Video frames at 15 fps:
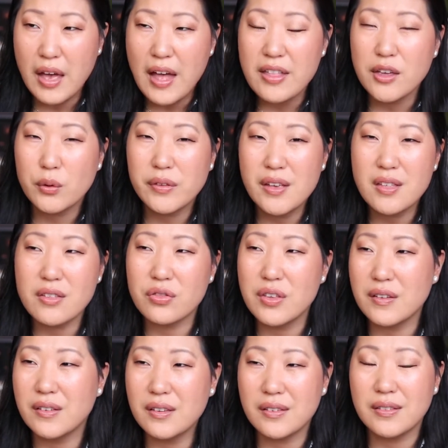They were saying that
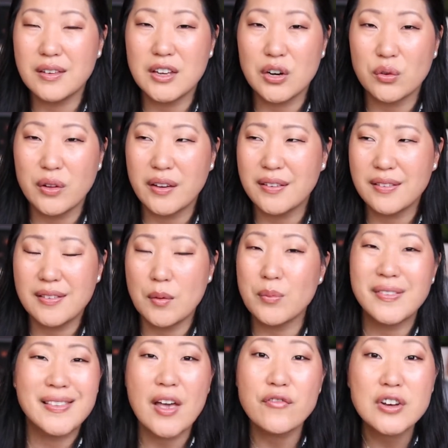this is, you know, like some
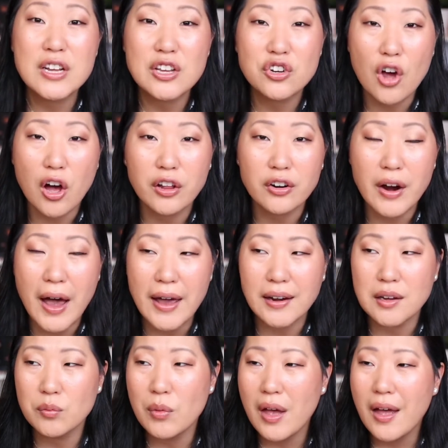$70
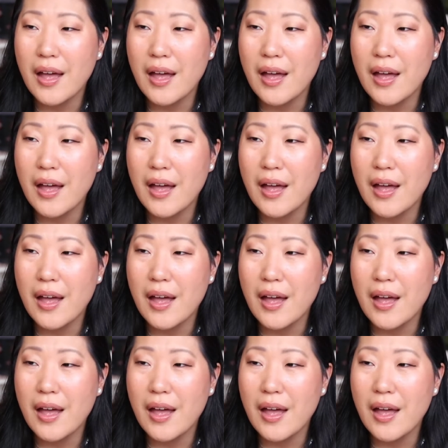item.